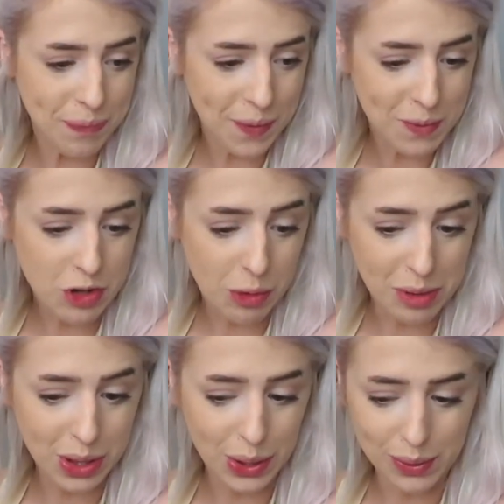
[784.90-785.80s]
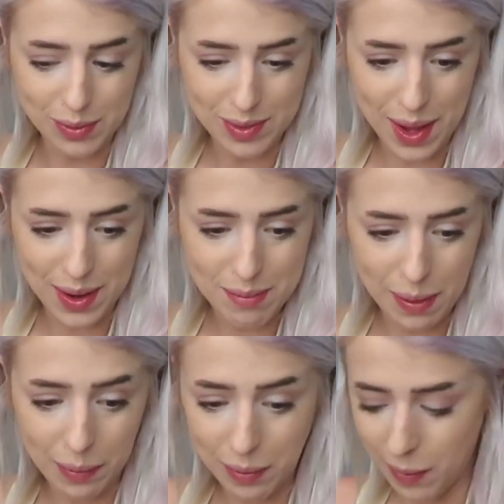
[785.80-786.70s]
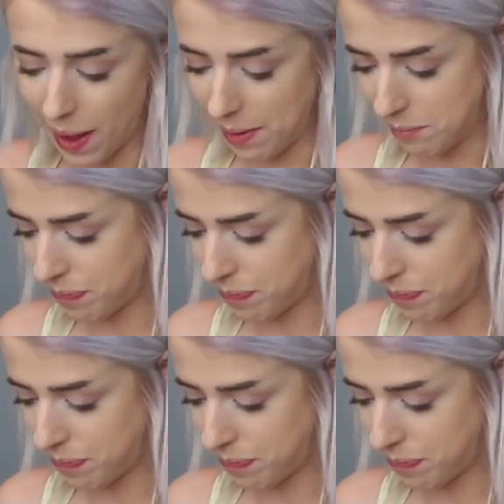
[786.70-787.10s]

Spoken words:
which I'm a little scared about. Okay,